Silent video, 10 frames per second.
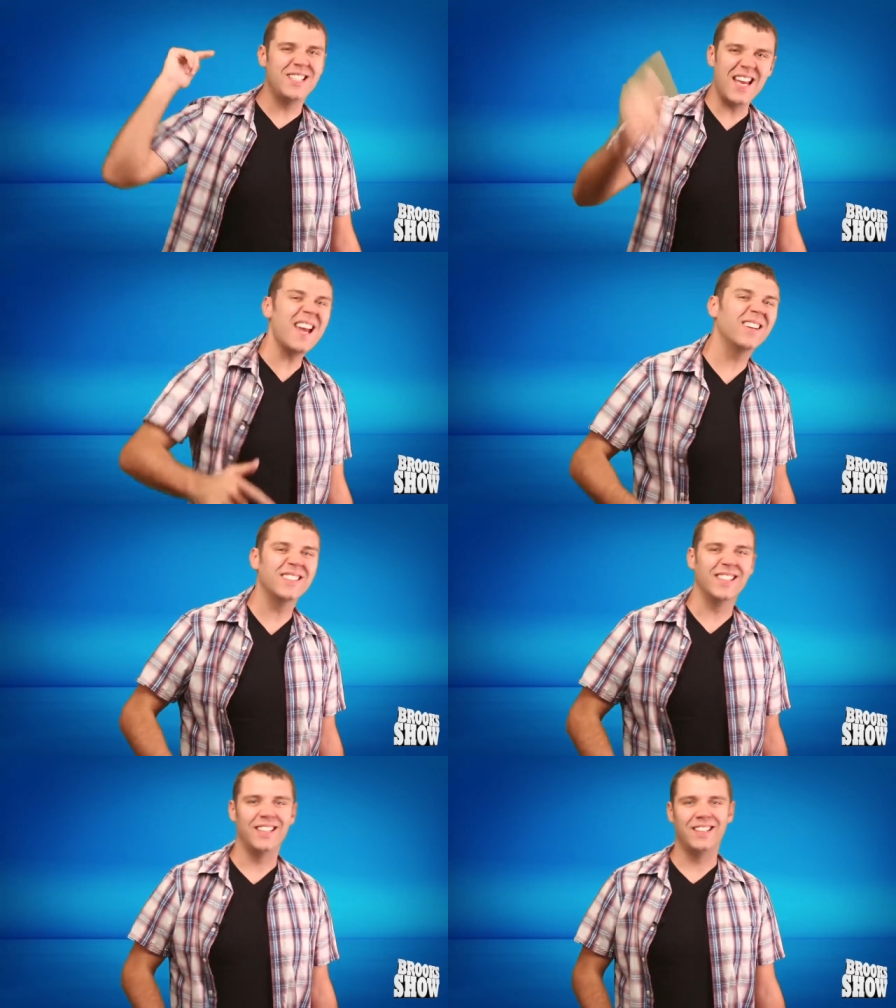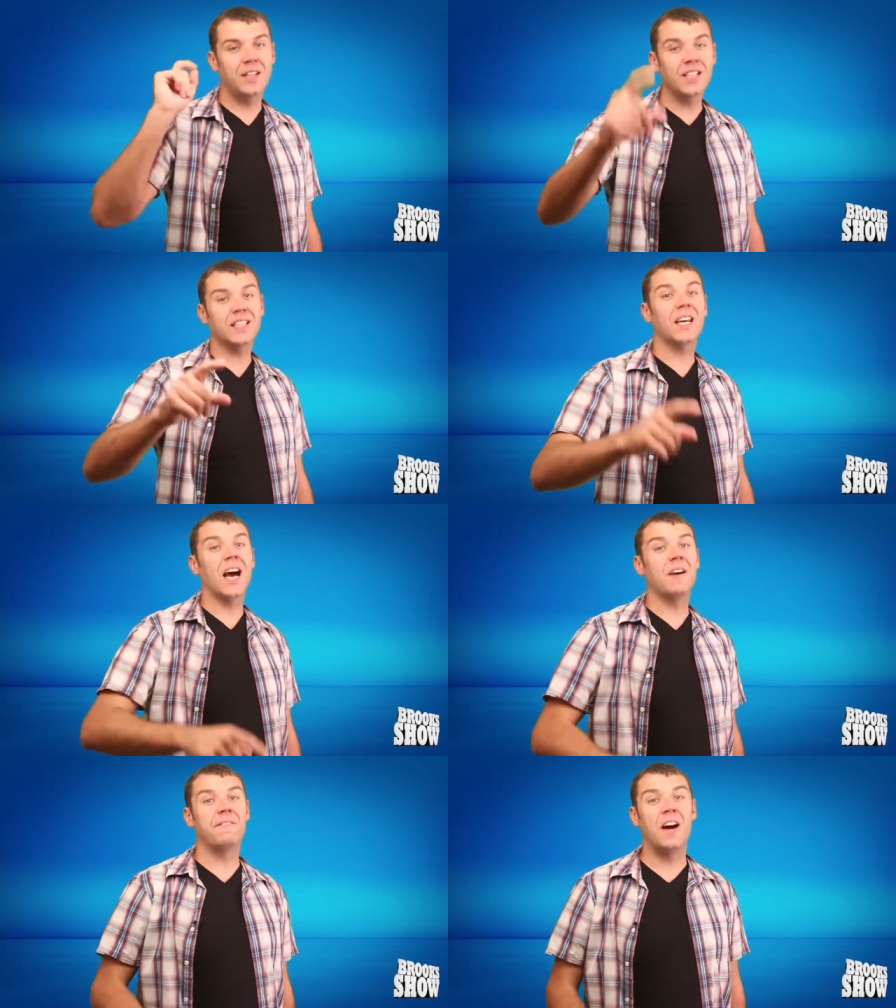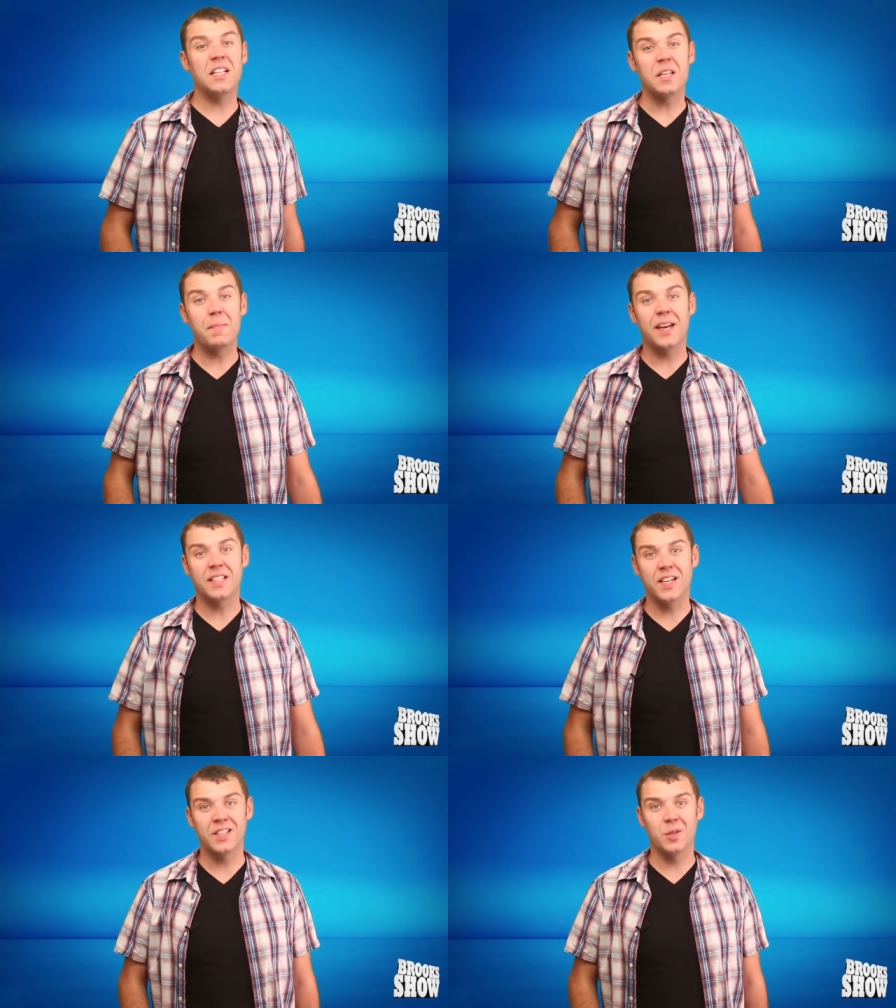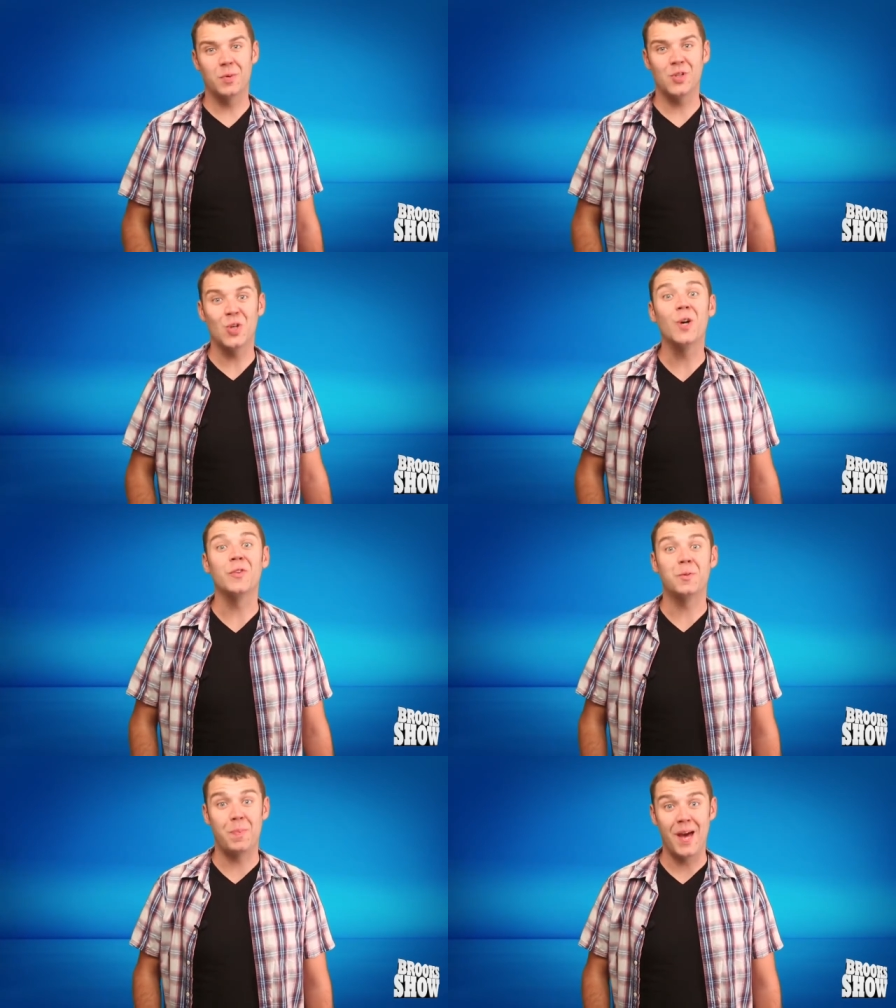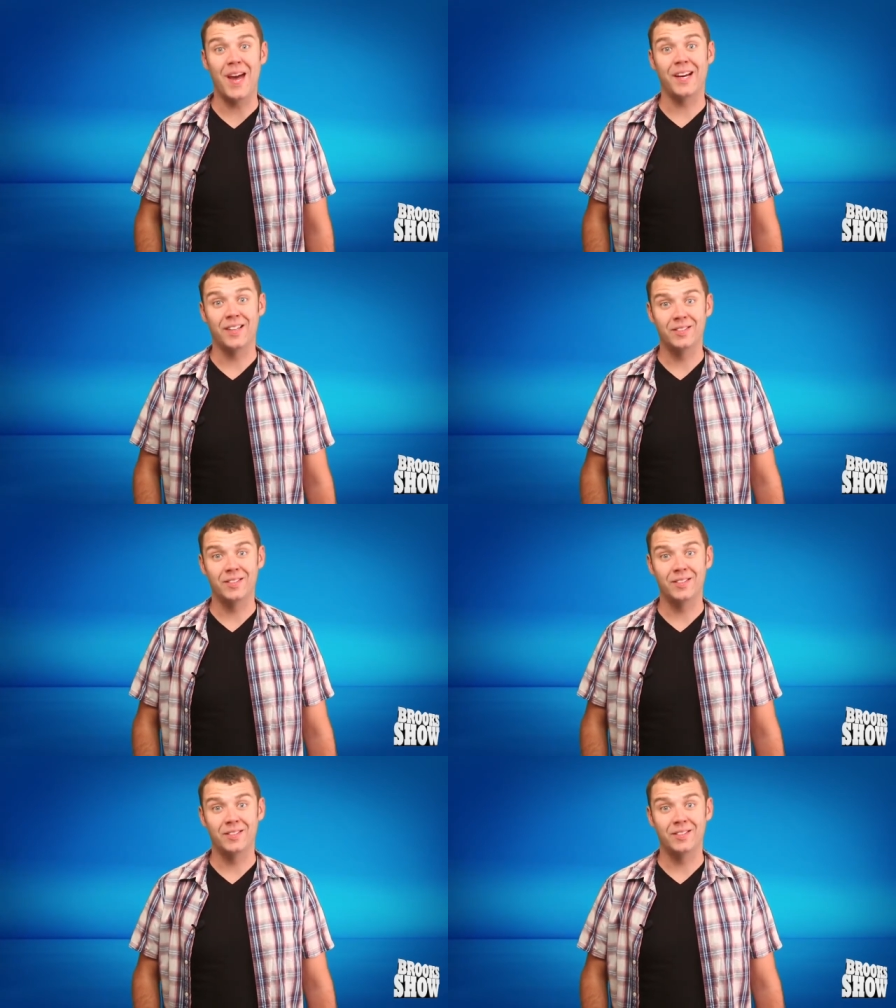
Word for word: Nailed it. This guy finally makes customer service pay.